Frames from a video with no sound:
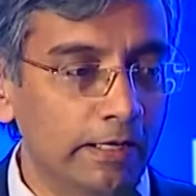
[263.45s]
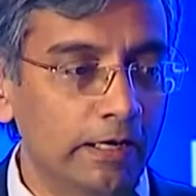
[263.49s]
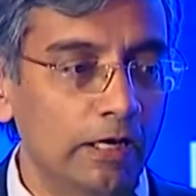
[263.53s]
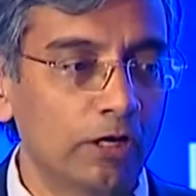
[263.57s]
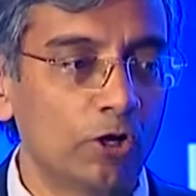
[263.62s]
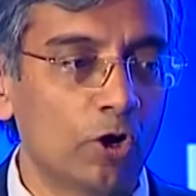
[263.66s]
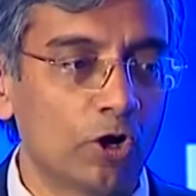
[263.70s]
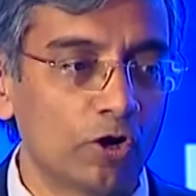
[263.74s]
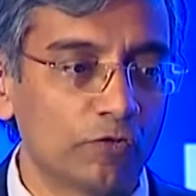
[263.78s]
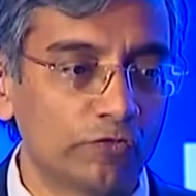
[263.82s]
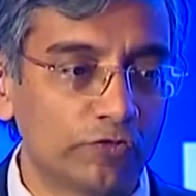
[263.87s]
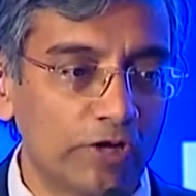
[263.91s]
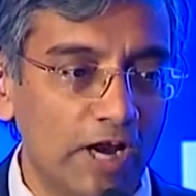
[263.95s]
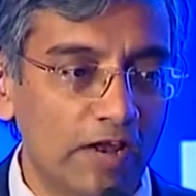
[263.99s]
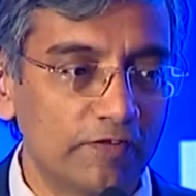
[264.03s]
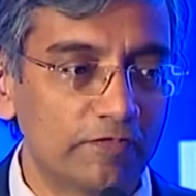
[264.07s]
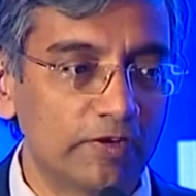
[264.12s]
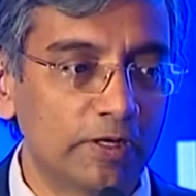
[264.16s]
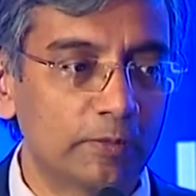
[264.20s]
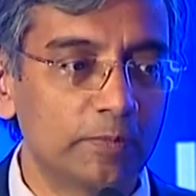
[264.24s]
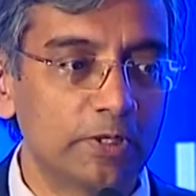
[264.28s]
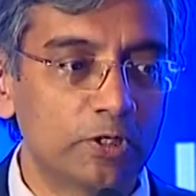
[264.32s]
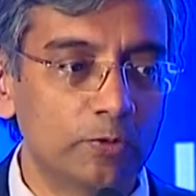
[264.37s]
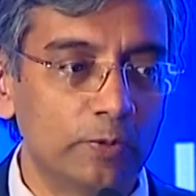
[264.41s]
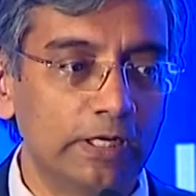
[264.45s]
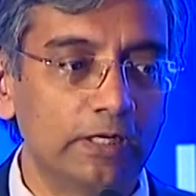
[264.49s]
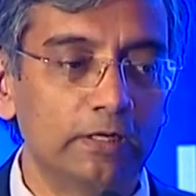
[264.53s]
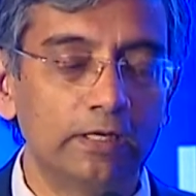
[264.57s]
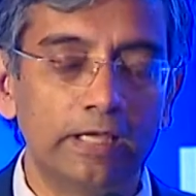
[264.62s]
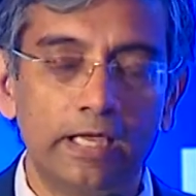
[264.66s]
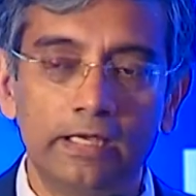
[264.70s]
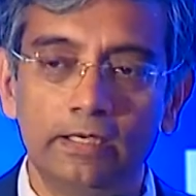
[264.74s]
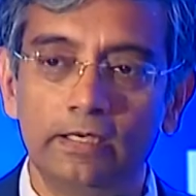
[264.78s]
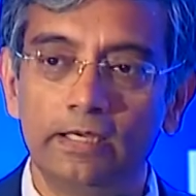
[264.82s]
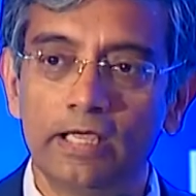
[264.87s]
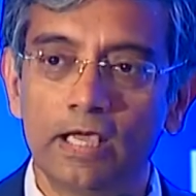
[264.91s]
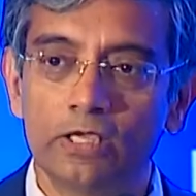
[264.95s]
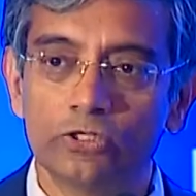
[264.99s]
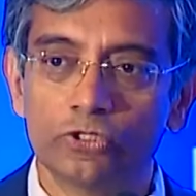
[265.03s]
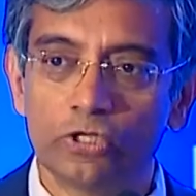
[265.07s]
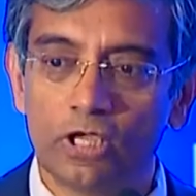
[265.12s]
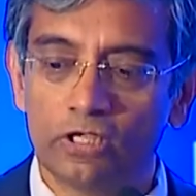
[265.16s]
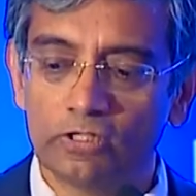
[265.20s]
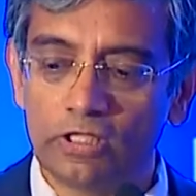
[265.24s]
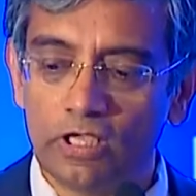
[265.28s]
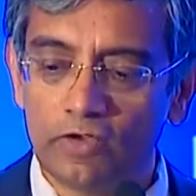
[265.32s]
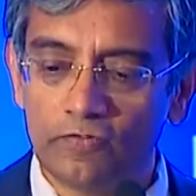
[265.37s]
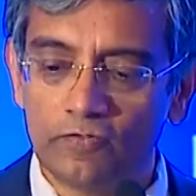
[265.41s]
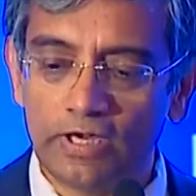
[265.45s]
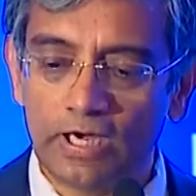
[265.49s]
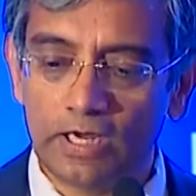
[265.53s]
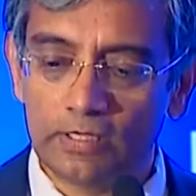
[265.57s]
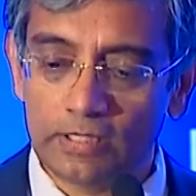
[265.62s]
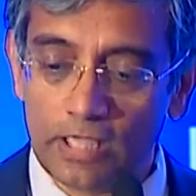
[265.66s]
a lot of traffic between India and South Africa.